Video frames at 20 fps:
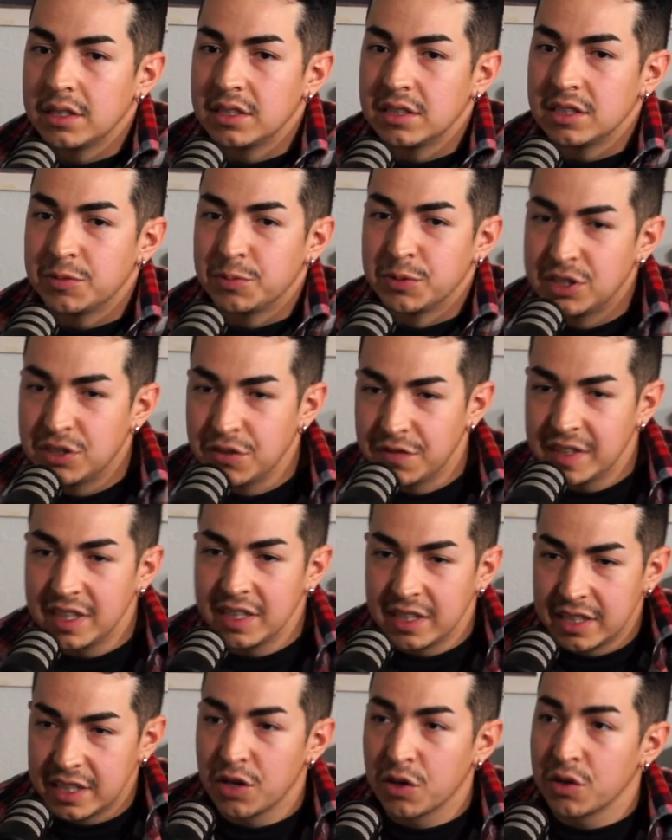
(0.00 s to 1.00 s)

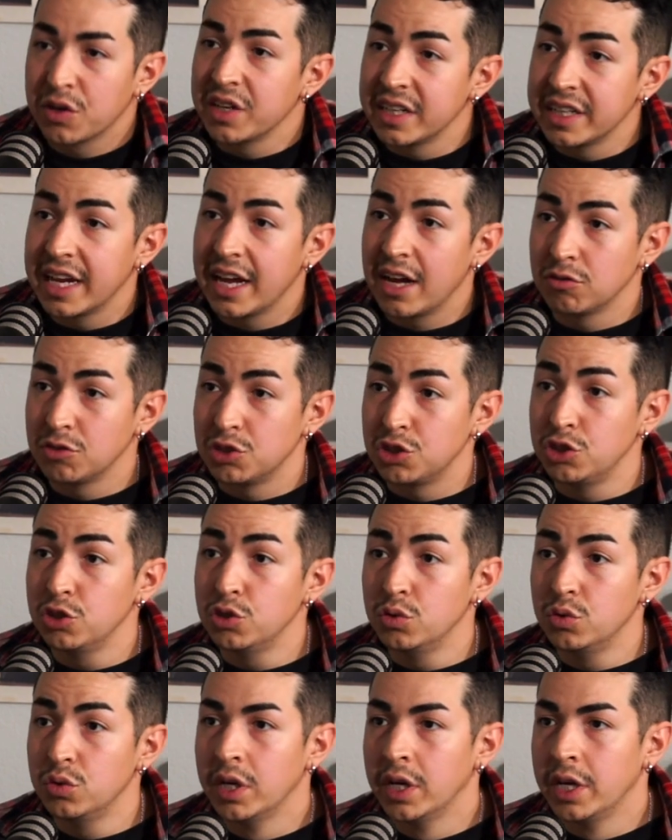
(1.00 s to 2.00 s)
specifically narrowing it down to
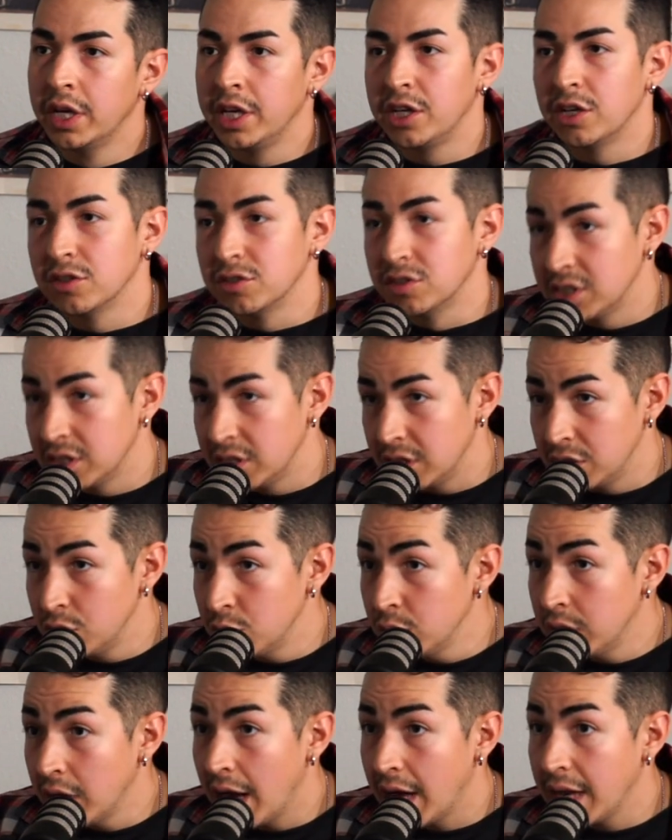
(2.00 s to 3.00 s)
you know seeing
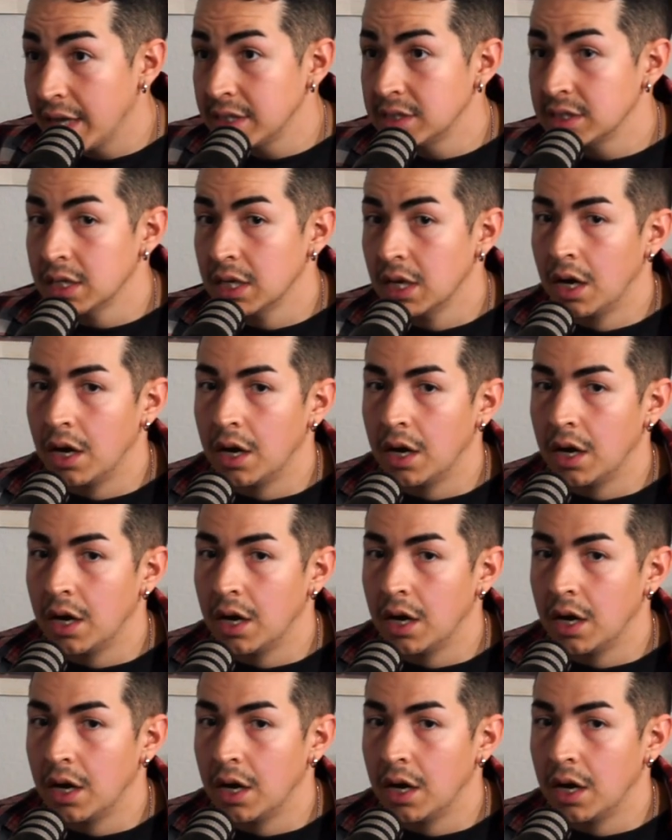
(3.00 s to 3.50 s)
you guys.